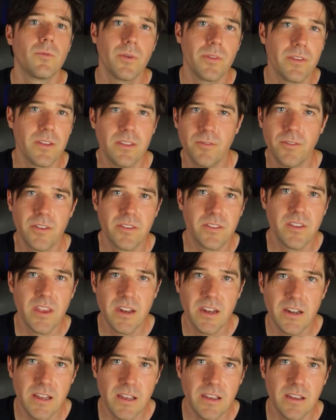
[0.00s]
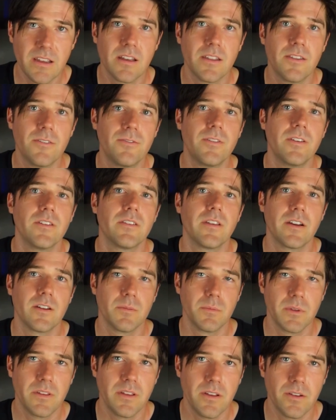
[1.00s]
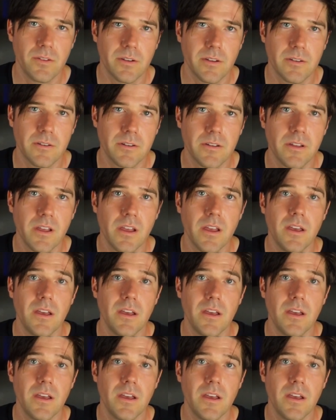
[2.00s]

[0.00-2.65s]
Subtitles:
within the vicinity of the fissile material,